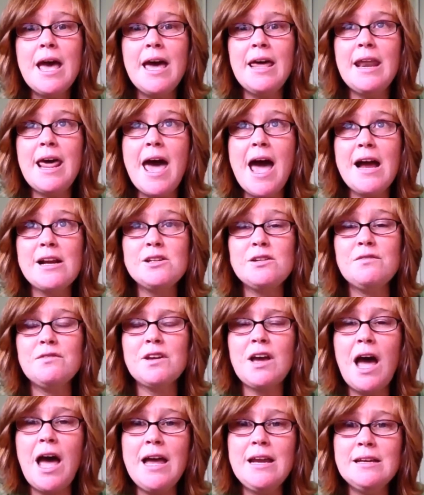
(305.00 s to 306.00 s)
an act of
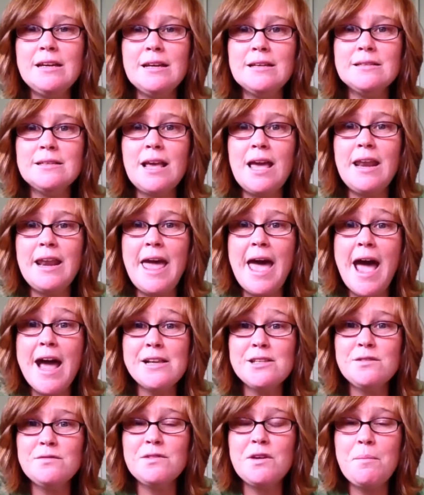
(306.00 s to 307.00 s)
kindness, an
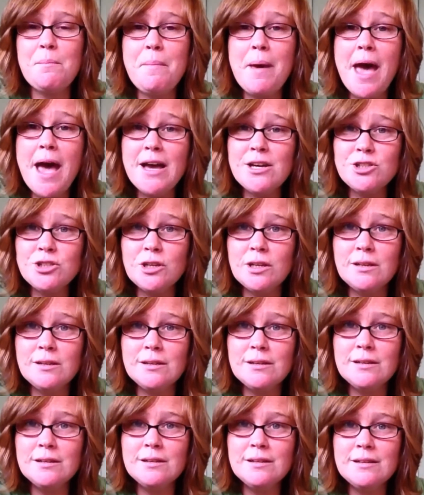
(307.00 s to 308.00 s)
act of compassion?
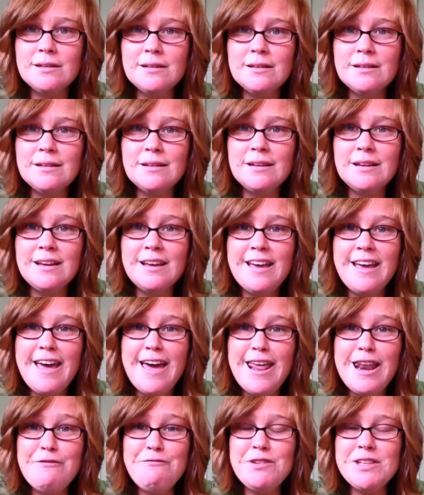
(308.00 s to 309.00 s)

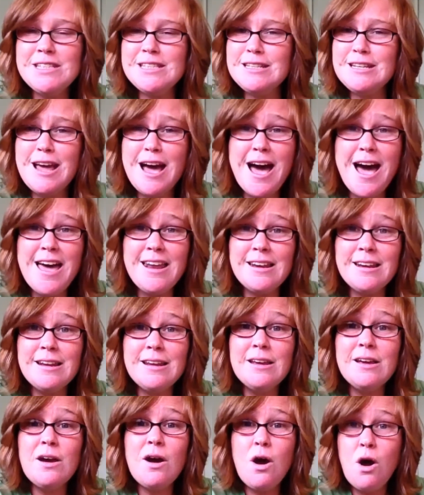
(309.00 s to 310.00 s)
And if it's not,
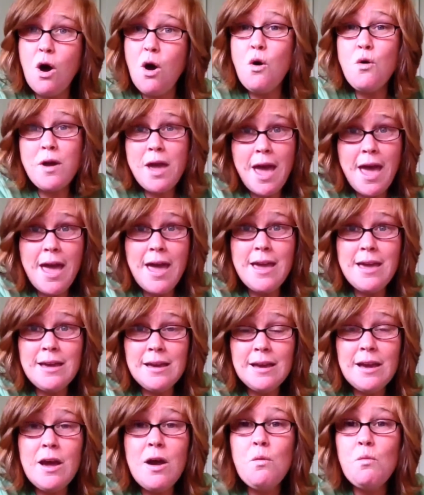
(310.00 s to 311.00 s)
okay,
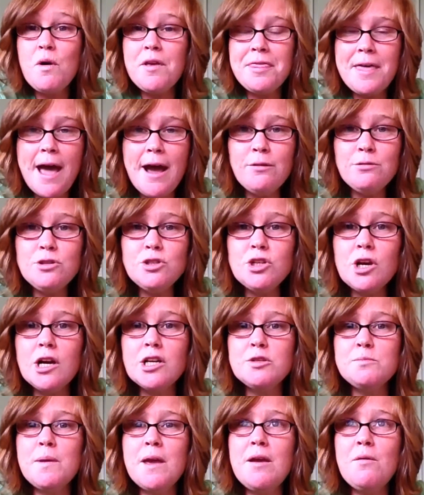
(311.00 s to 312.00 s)
without
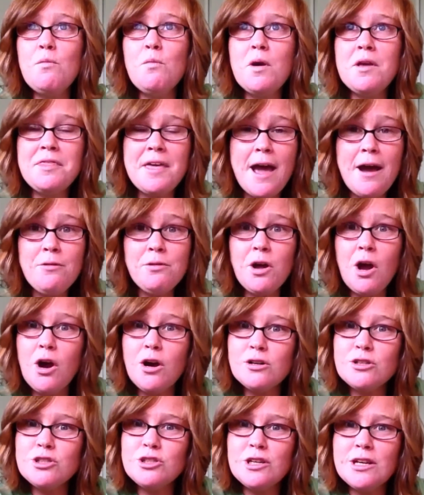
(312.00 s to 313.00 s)
judgment, without
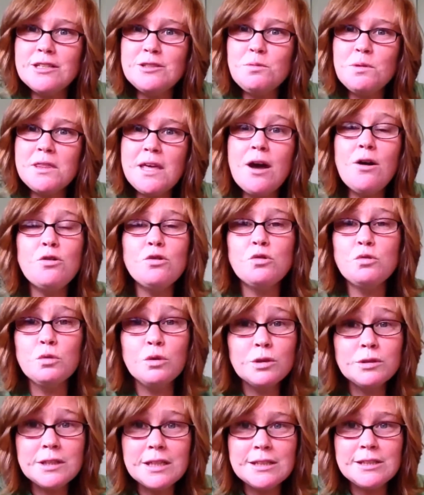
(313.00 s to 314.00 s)
harshness, without
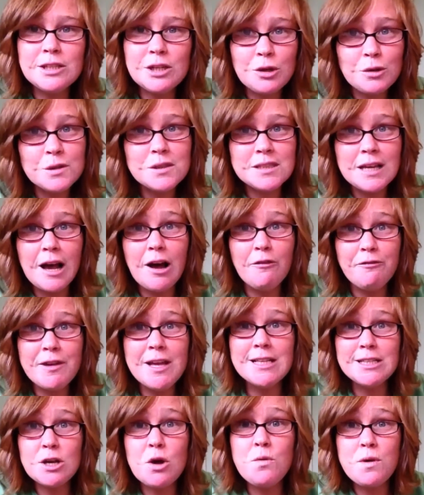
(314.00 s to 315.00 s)
cruelty to yourself,
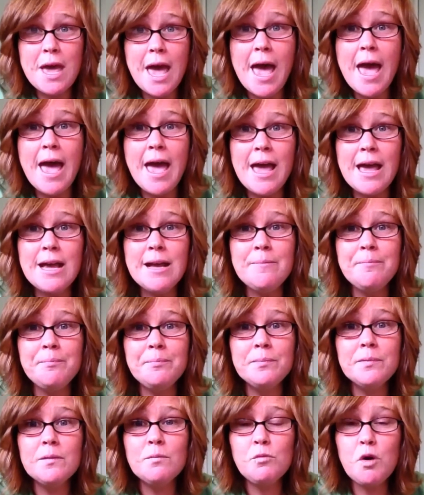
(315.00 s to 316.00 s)
it's okay.
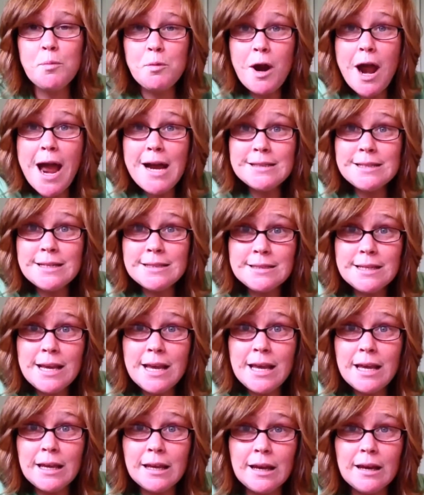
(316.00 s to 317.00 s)
We're
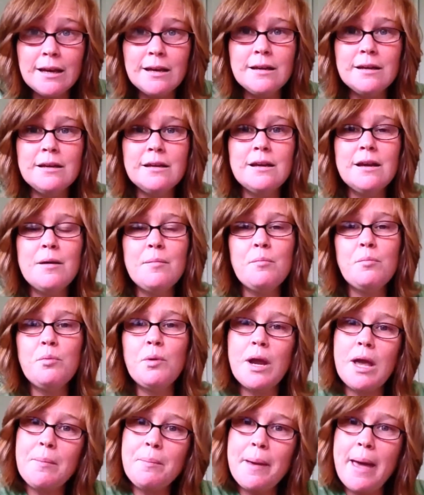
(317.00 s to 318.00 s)
practicing.
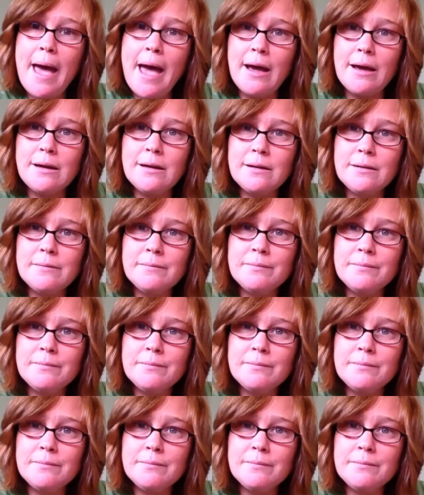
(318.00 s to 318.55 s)
Bring it back.